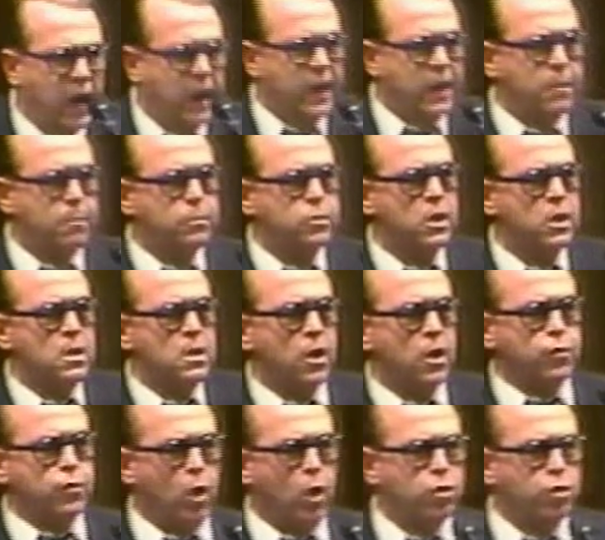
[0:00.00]
times
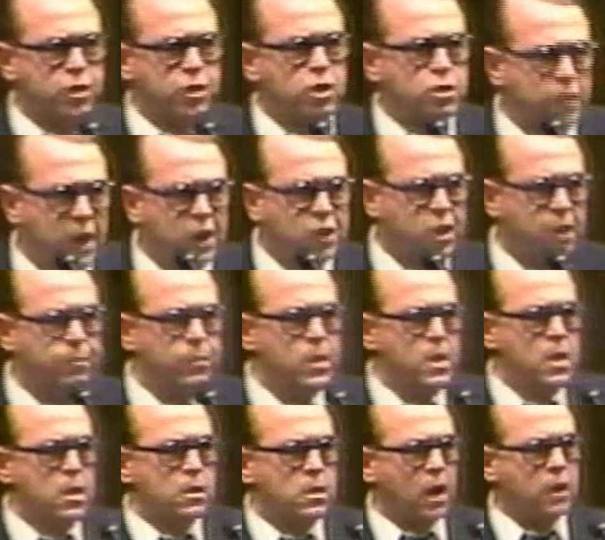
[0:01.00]
across this nation,
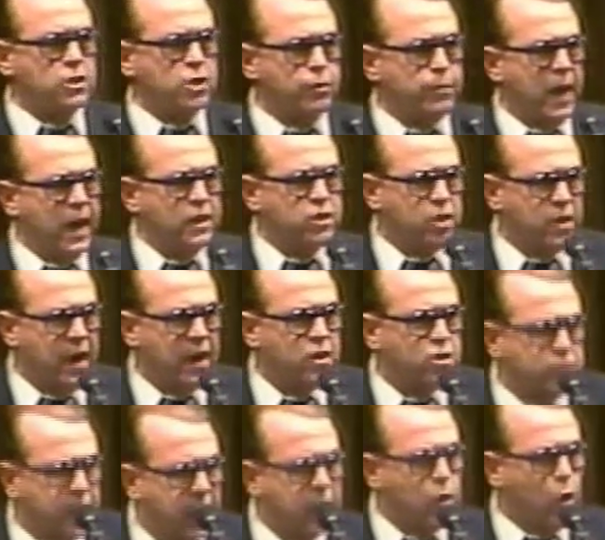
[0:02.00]
Dr. Rice and
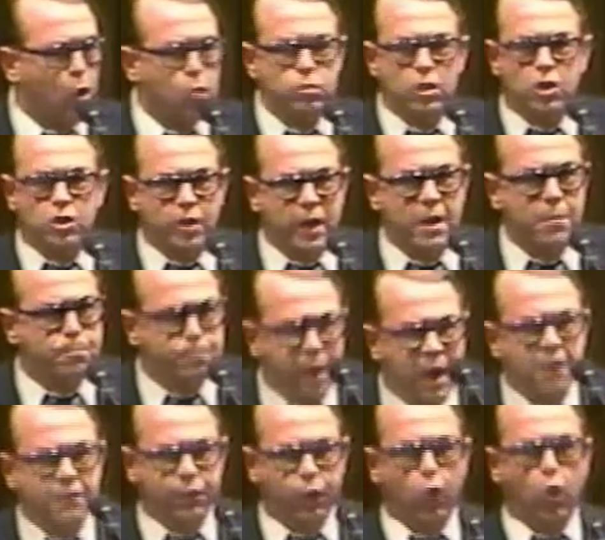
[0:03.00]
I sat on the same
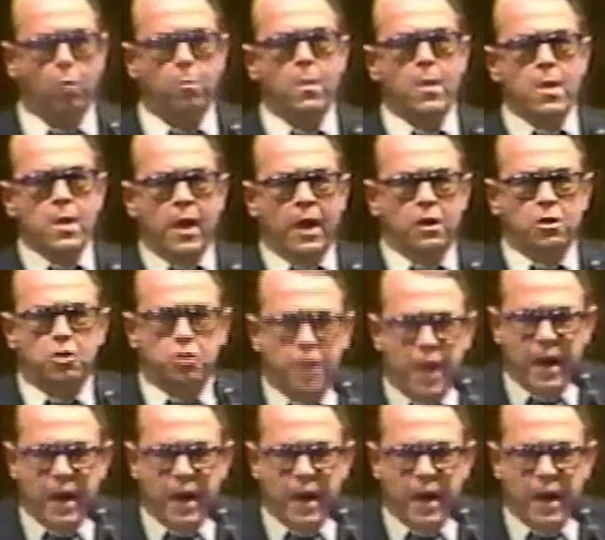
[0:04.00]
platform and